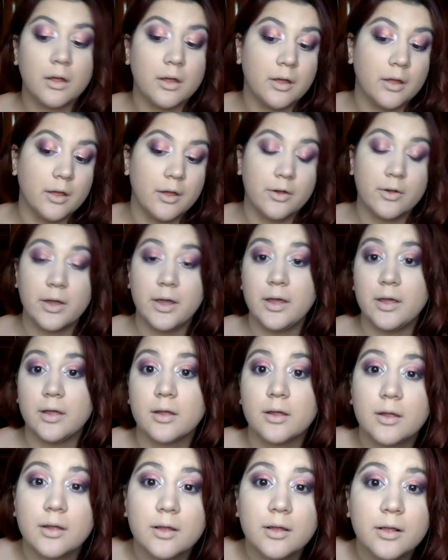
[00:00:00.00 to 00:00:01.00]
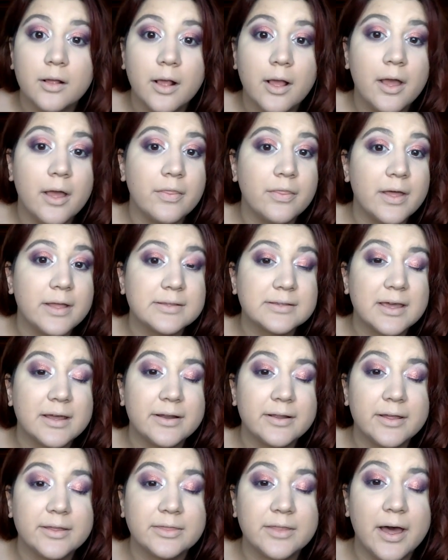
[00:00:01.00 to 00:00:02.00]
Okay, and that's kind of
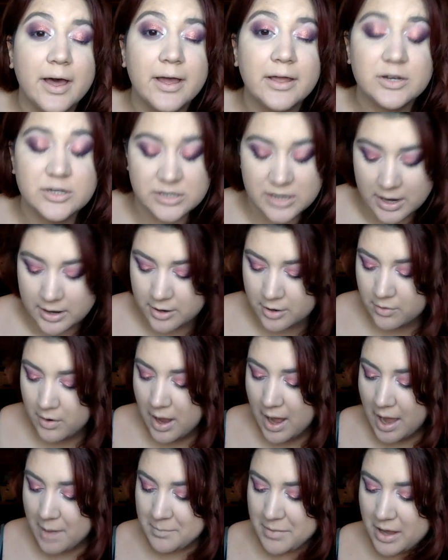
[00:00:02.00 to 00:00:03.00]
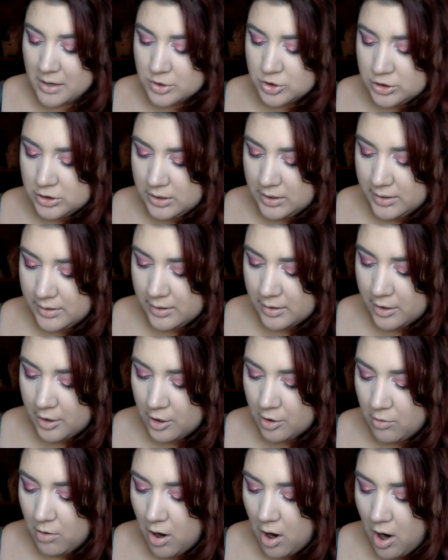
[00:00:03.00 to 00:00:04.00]
like the eyeshadow. I'm actually going to
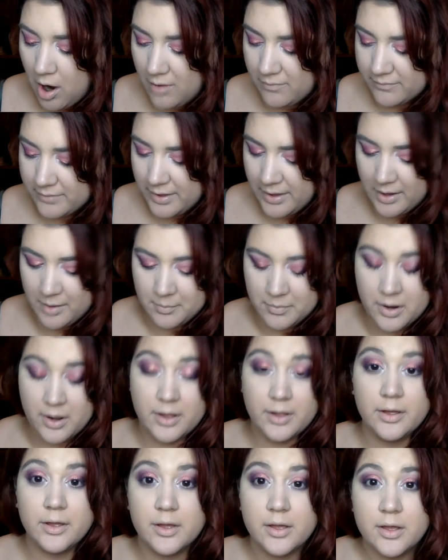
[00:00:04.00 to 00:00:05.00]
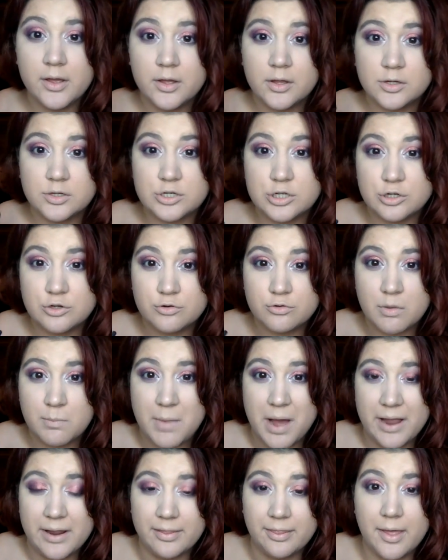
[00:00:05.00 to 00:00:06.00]
go off camera, do
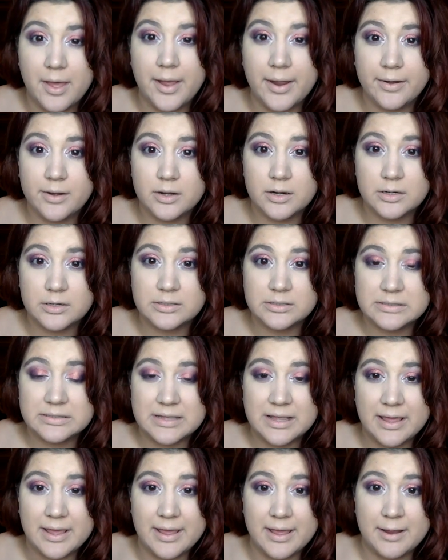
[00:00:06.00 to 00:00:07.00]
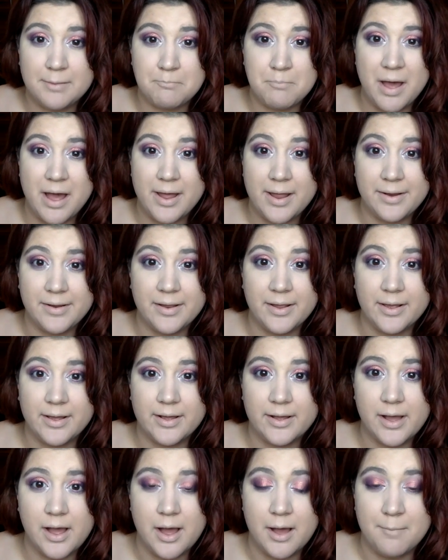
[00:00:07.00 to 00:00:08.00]
my liners and my
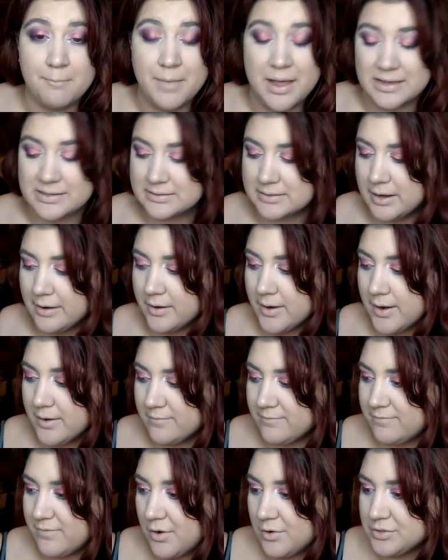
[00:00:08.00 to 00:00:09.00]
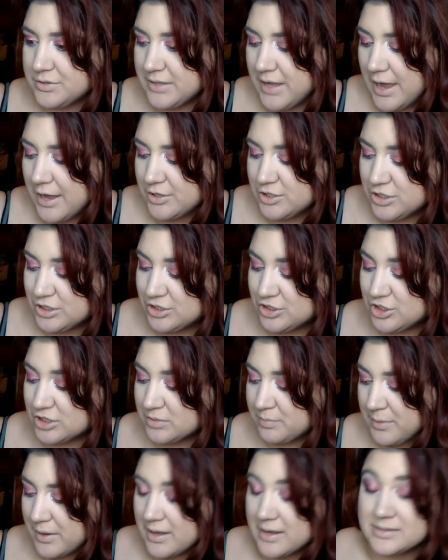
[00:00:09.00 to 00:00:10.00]
mascara and false lashes, just
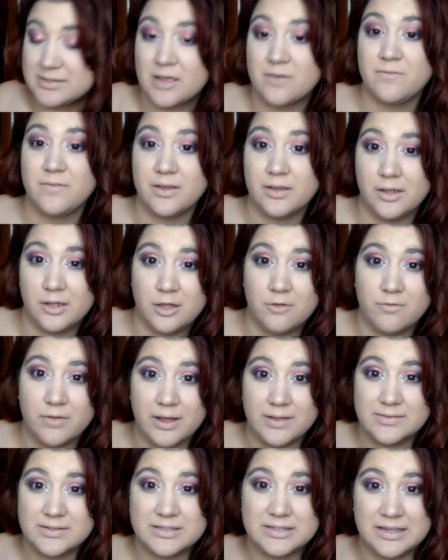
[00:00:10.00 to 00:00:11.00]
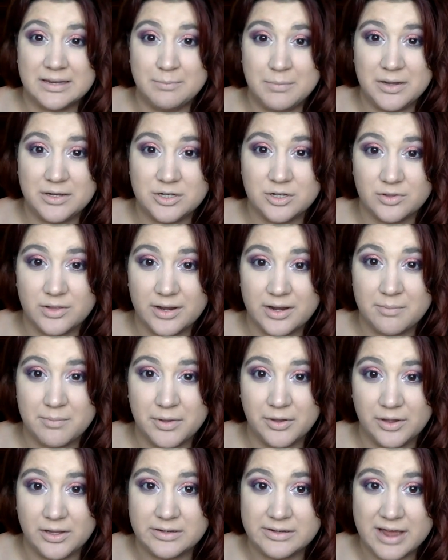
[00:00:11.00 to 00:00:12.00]
because I feel like you guys seen me do that a
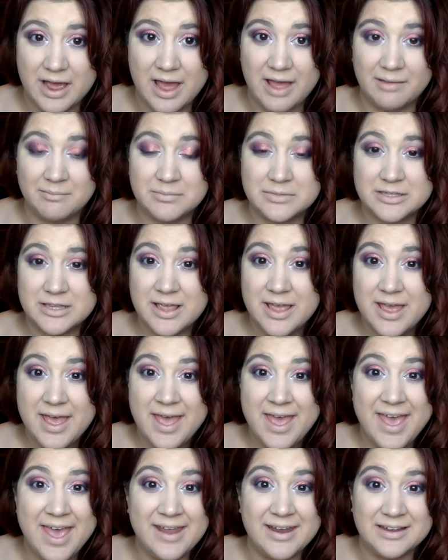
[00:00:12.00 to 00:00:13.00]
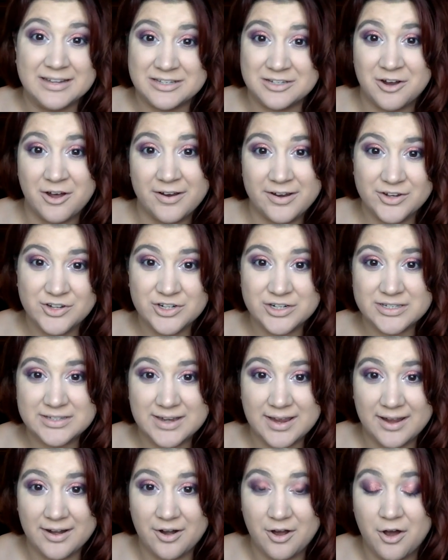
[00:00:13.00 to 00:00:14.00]
million times and it's not
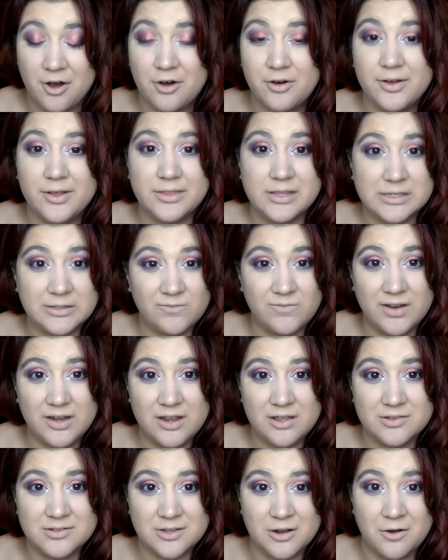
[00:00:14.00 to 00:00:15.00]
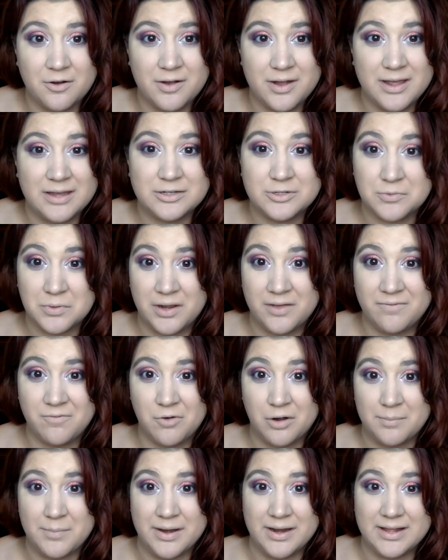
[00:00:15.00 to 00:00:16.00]
interesting at all, and this video is already at
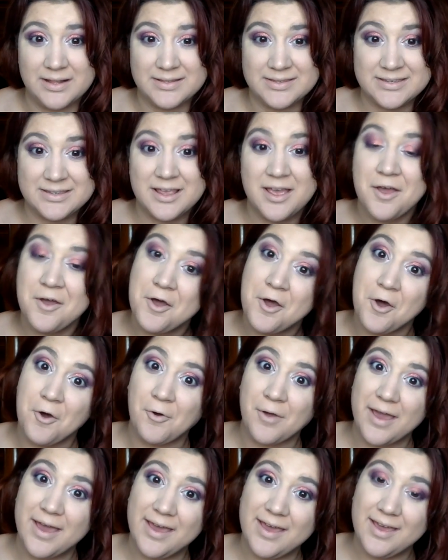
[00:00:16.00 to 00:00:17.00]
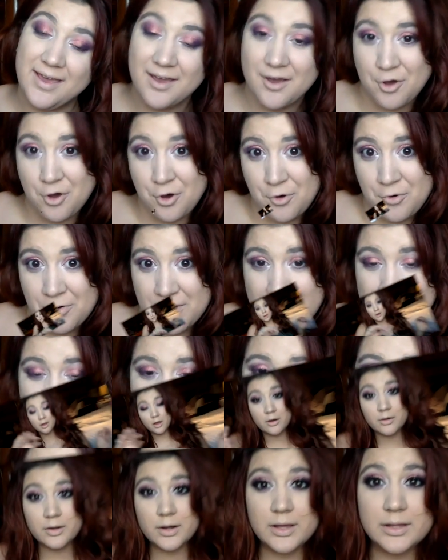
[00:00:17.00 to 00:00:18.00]
24 minutes. Okay? Okay.
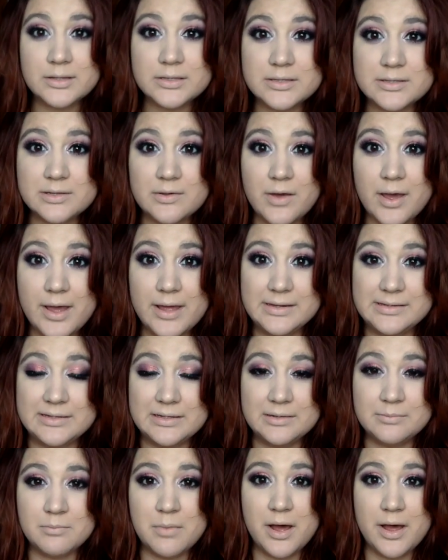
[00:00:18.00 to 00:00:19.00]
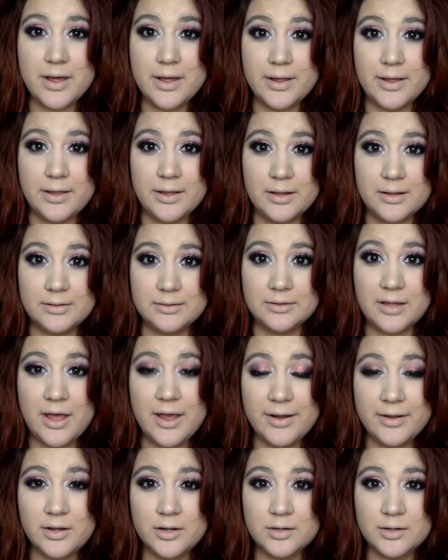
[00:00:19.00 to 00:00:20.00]
Alright, so I did my
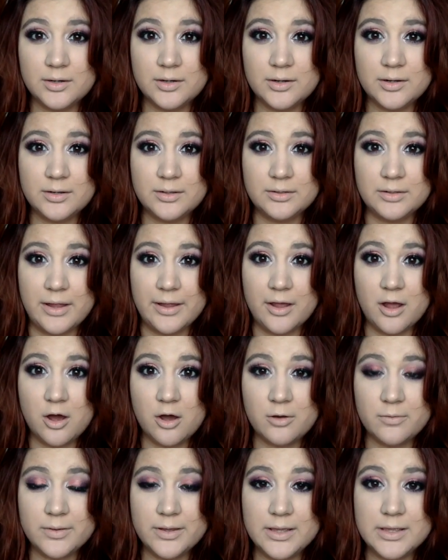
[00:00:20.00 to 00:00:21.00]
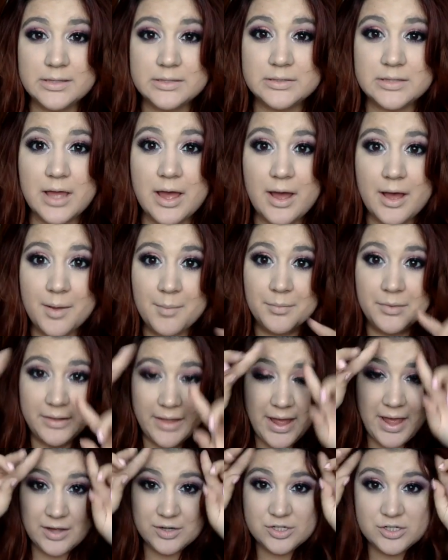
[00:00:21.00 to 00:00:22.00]
liner like always.
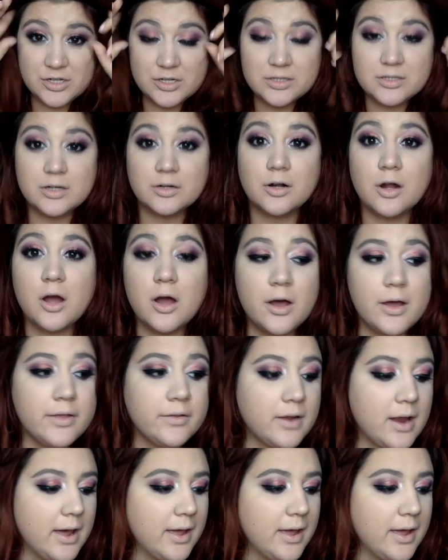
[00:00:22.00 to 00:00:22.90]
Lashes are on.